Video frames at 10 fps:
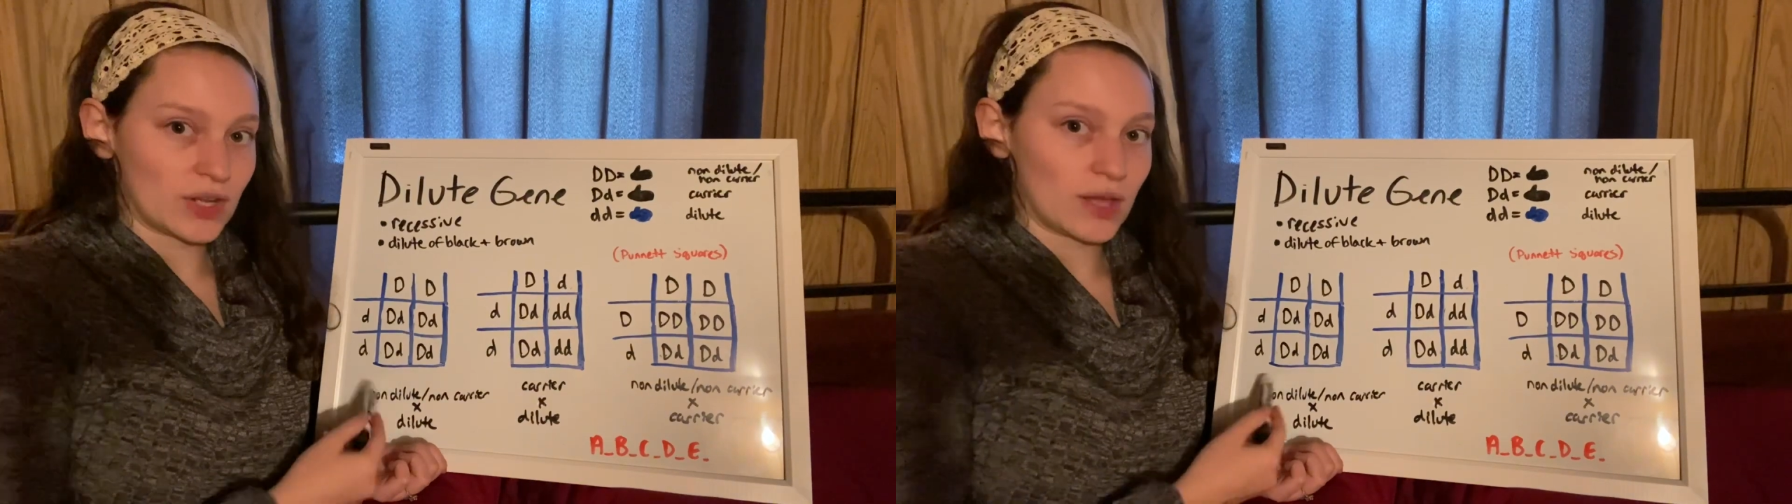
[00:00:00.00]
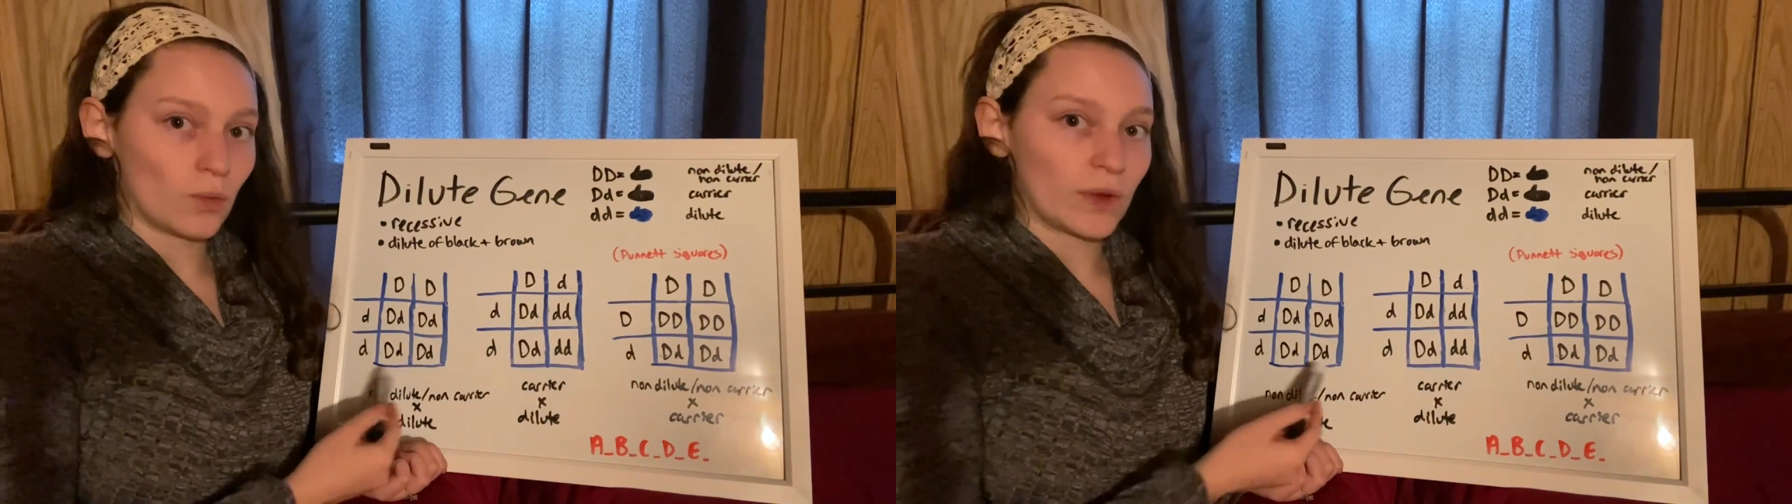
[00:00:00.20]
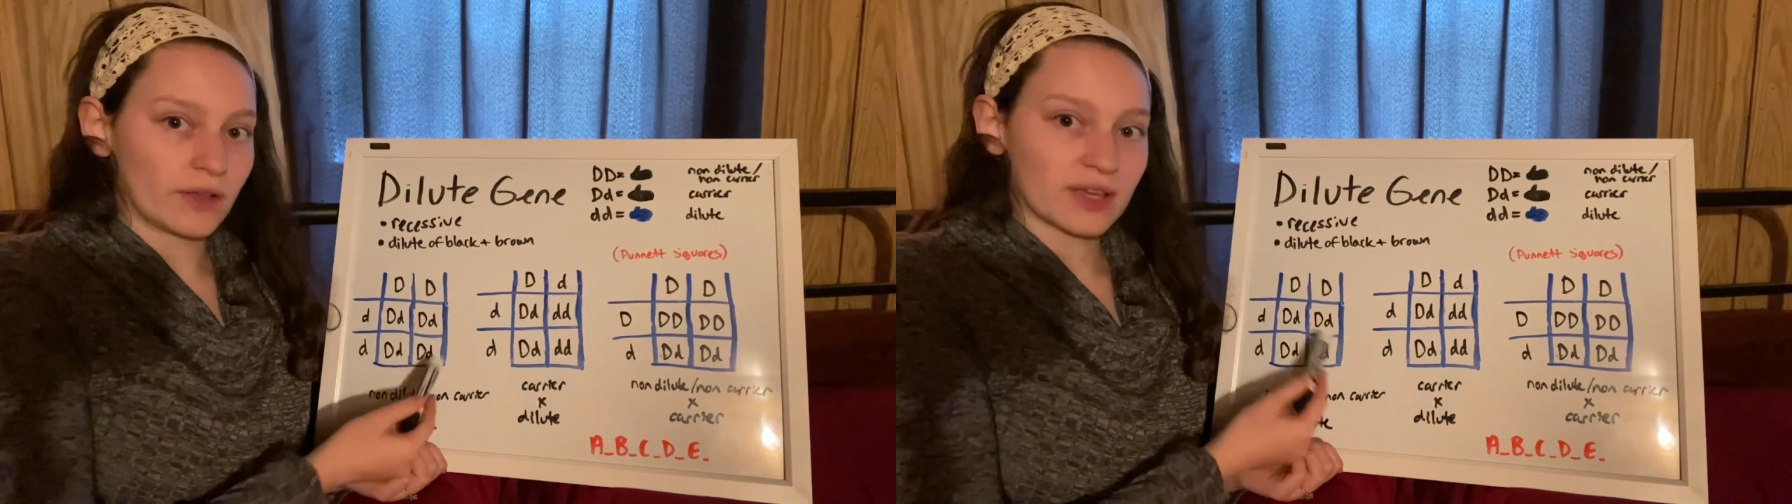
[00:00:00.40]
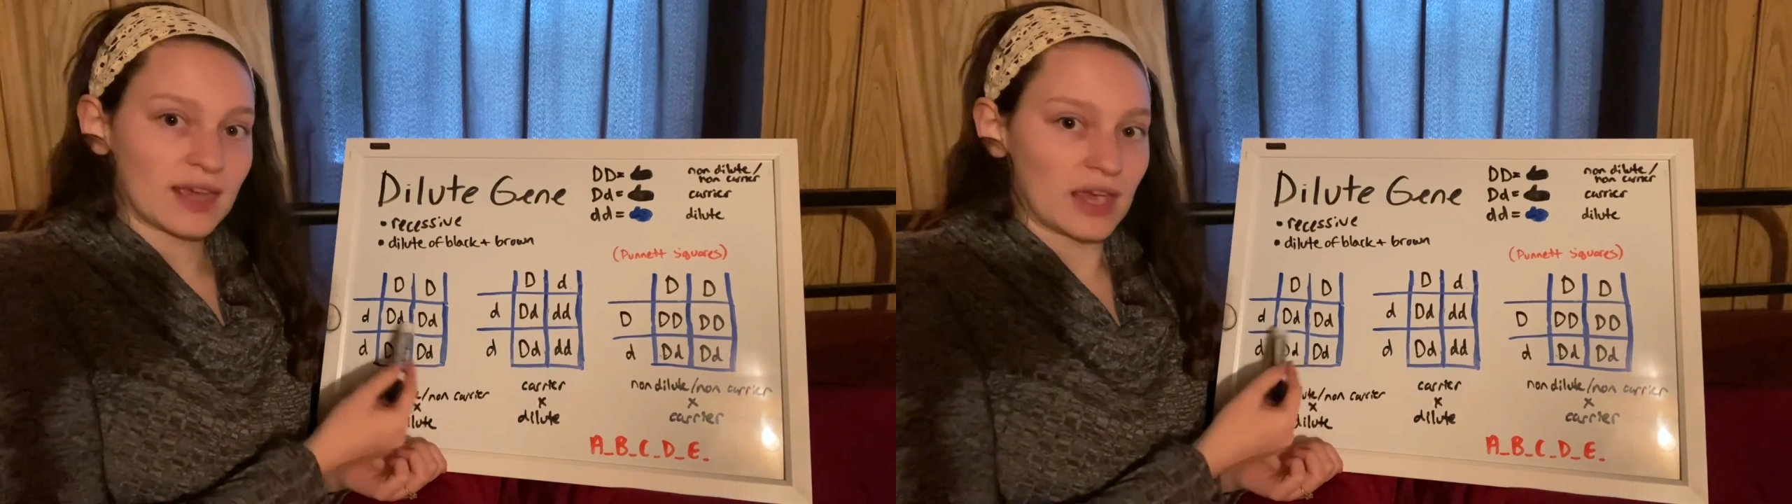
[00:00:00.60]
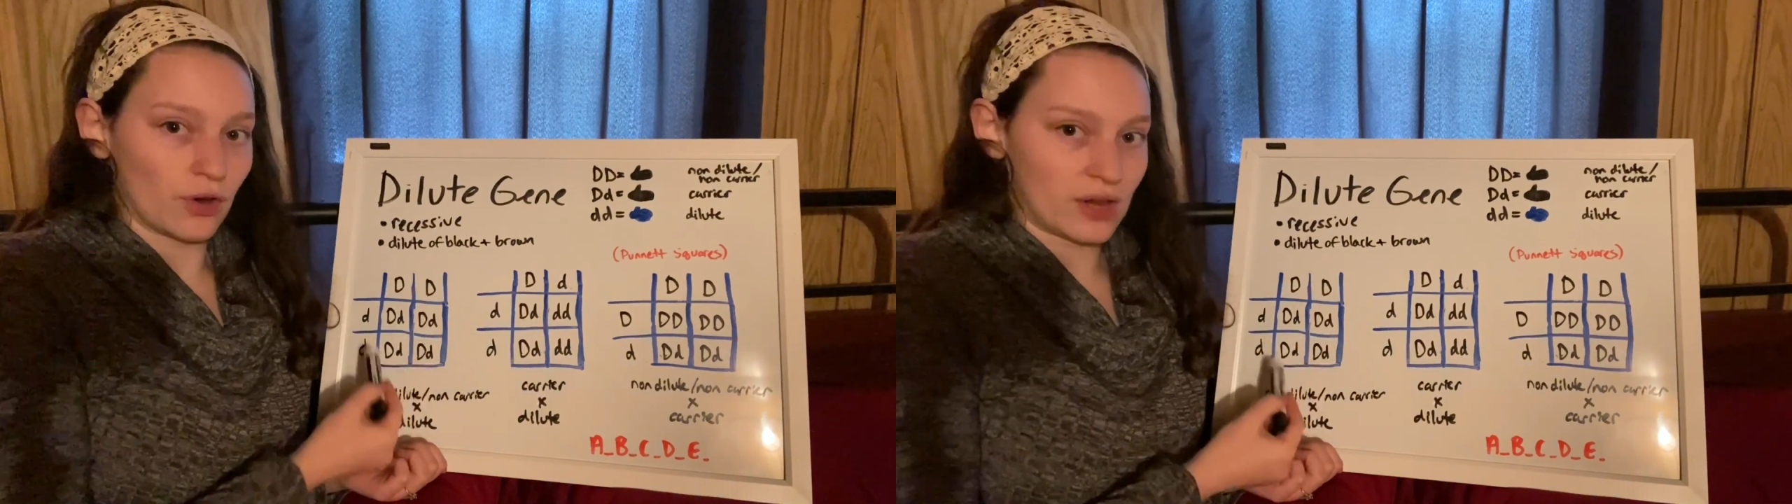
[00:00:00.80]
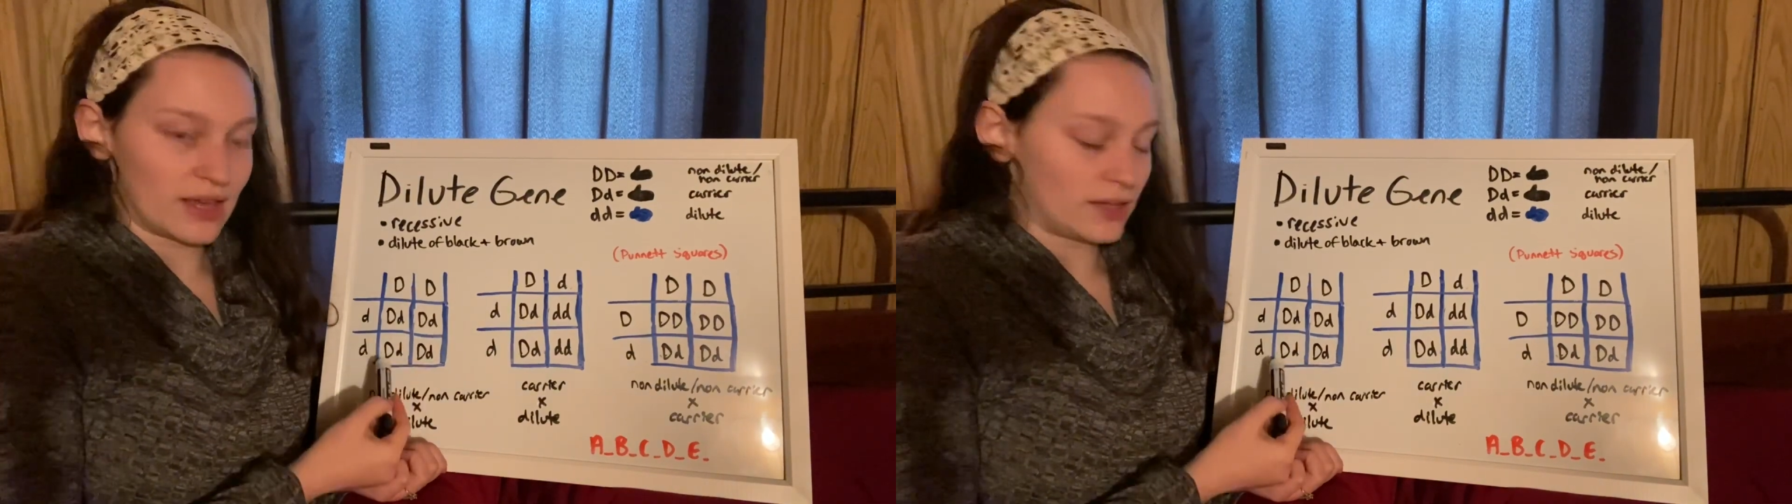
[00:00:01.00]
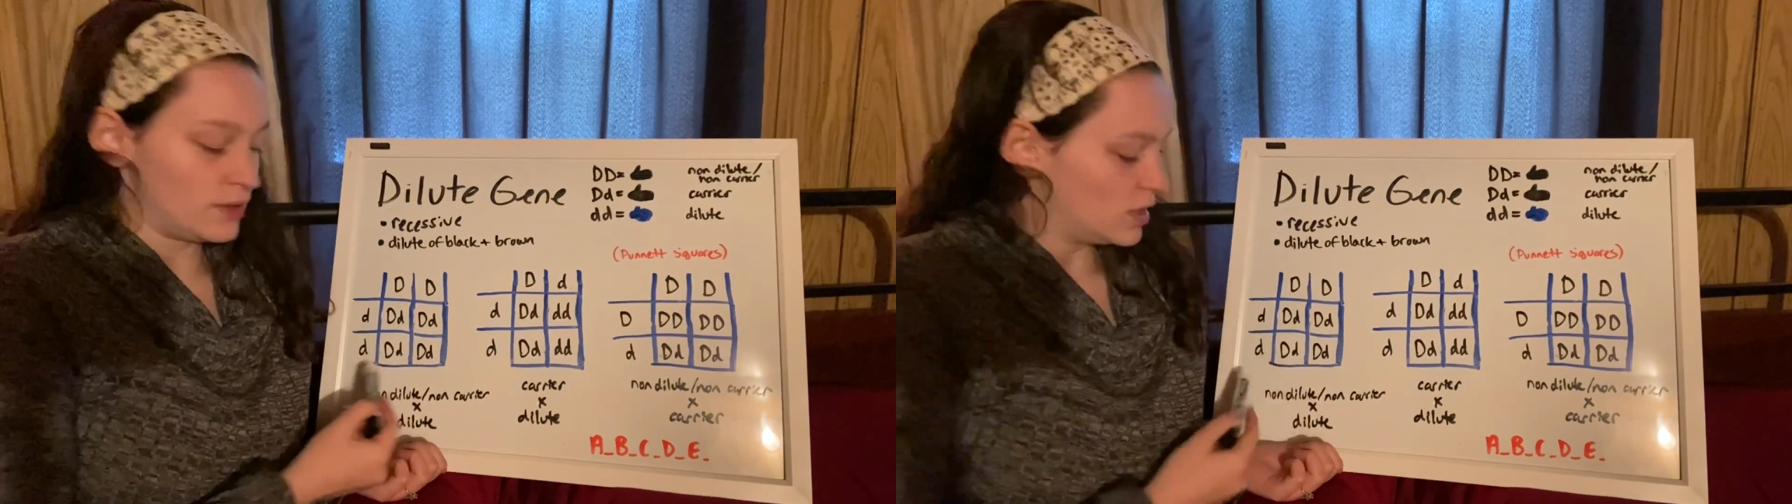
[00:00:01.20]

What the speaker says: it will carry it.